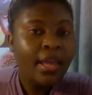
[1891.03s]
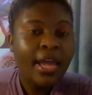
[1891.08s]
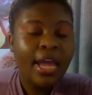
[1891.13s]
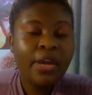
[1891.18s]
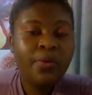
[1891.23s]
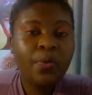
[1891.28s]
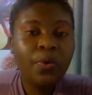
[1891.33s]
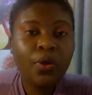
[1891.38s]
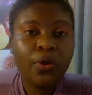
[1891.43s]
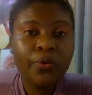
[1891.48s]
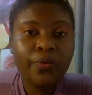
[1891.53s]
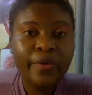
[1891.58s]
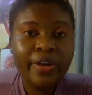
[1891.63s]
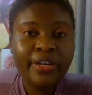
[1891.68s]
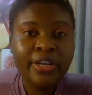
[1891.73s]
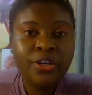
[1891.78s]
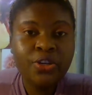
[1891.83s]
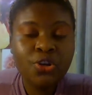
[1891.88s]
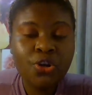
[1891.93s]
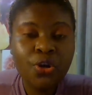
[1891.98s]
And we
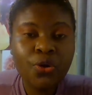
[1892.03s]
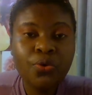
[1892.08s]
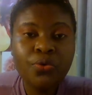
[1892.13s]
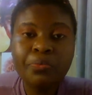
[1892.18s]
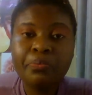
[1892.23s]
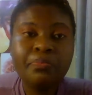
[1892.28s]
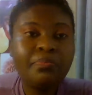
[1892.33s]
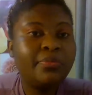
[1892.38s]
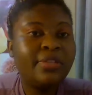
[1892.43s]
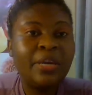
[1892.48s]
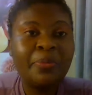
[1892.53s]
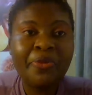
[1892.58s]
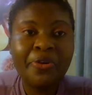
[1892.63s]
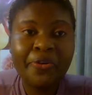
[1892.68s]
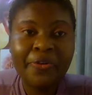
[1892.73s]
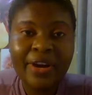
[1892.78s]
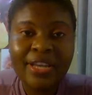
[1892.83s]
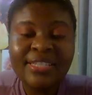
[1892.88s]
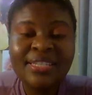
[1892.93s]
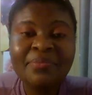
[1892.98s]
already know
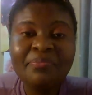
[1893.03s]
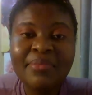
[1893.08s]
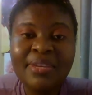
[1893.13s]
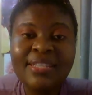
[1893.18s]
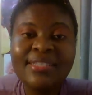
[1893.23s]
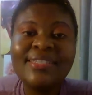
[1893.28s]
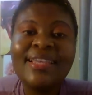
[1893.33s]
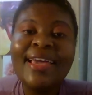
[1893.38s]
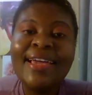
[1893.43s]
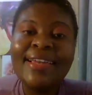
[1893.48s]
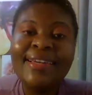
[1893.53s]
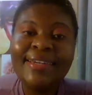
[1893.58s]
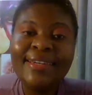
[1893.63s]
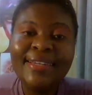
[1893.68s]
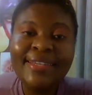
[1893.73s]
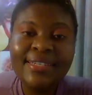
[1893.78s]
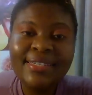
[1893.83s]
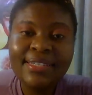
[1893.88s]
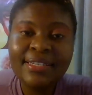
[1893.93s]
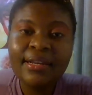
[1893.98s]
democracy means
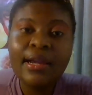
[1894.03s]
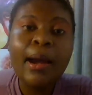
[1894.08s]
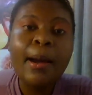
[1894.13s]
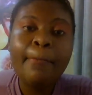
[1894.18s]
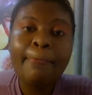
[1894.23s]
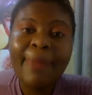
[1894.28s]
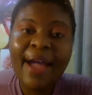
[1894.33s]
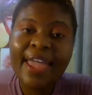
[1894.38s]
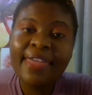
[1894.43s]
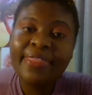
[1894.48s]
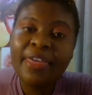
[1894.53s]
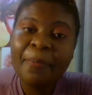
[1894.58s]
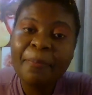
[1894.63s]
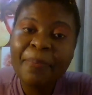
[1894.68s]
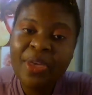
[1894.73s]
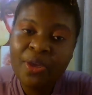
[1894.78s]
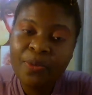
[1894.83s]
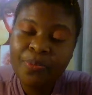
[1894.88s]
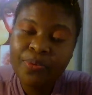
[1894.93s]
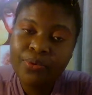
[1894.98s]
leading by the
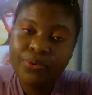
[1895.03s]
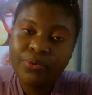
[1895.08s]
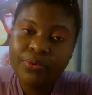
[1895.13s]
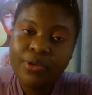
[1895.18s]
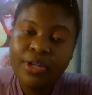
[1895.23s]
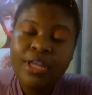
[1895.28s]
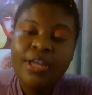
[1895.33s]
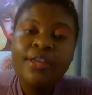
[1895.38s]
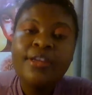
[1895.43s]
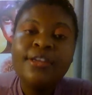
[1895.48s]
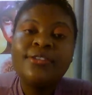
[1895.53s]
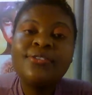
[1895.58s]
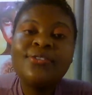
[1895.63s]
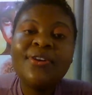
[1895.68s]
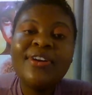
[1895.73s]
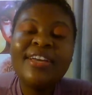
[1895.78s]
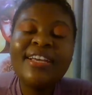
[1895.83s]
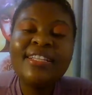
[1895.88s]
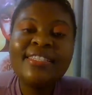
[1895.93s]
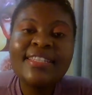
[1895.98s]
people.
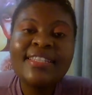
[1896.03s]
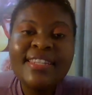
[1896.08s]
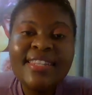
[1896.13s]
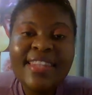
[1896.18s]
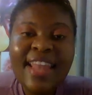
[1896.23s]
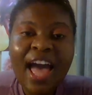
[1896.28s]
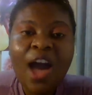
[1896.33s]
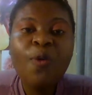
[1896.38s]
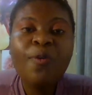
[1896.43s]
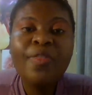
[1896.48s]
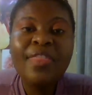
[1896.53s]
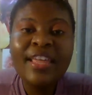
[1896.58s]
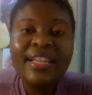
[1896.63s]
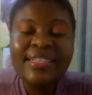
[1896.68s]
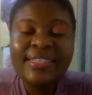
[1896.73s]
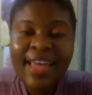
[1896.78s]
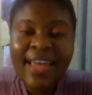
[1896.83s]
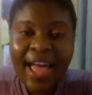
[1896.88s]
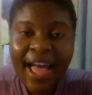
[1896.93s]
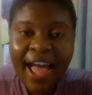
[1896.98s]
So it's now the
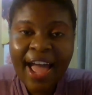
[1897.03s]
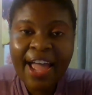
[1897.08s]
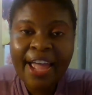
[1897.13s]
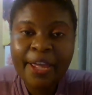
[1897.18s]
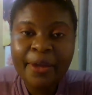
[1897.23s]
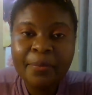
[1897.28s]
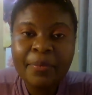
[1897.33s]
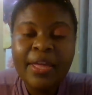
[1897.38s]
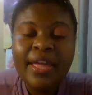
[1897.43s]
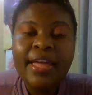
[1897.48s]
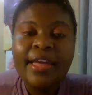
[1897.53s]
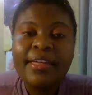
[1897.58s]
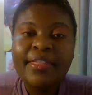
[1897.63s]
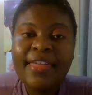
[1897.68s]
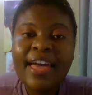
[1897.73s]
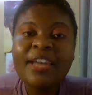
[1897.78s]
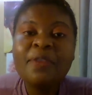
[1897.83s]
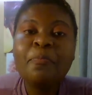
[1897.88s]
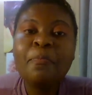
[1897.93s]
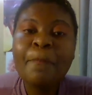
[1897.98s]
time
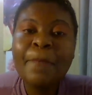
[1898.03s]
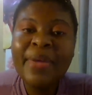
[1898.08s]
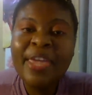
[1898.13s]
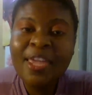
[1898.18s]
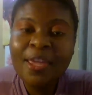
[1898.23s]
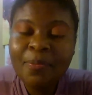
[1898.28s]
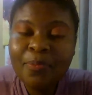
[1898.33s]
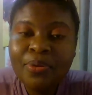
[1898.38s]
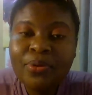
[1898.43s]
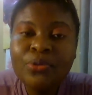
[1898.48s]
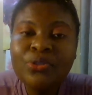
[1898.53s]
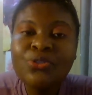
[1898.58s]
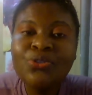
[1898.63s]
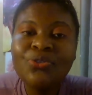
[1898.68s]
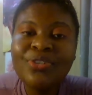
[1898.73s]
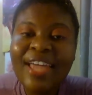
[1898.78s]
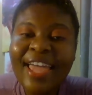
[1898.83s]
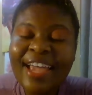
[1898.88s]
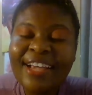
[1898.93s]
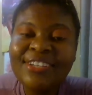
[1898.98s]
that people
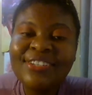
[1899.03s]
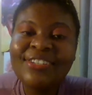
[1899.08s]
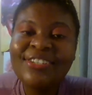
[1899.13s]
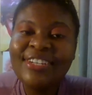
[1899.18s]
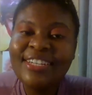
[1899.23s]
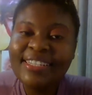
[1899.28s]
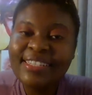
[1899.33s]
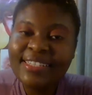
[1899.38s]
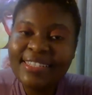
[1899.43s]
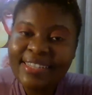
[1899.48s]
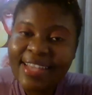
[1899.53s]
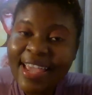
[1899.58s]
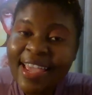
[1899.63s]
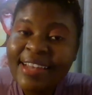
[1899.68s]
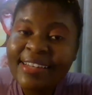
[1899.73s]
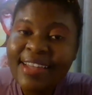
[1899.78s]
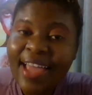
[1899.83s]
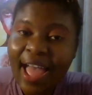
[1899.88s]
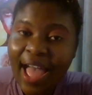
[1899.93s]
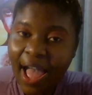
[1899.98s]
should actually
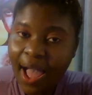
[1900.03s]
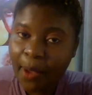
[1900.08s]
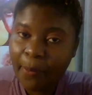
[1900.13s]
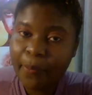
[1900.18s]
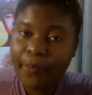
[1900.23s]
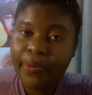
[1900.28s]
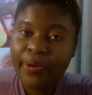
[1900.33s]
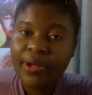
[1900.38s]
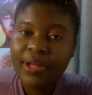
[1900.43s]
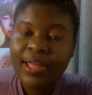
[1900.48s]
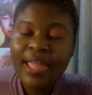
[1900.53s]
stand up